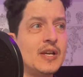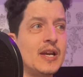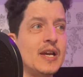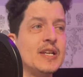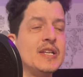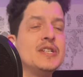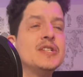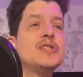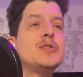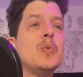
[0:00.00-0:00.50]
And
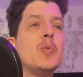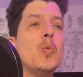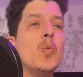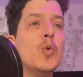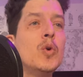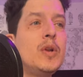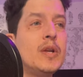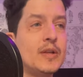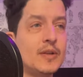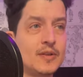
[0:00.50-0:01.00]
he just
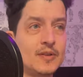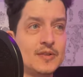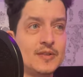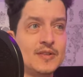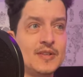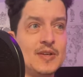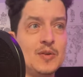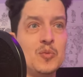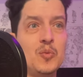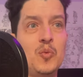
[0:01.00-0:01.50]
wouldn't.
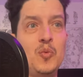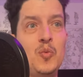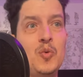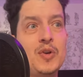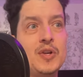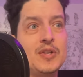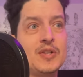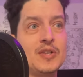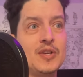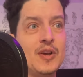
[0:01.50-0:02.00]
He
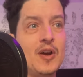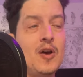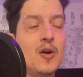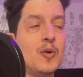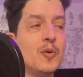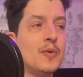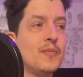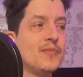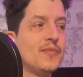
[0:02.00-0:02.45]
wouldn't go.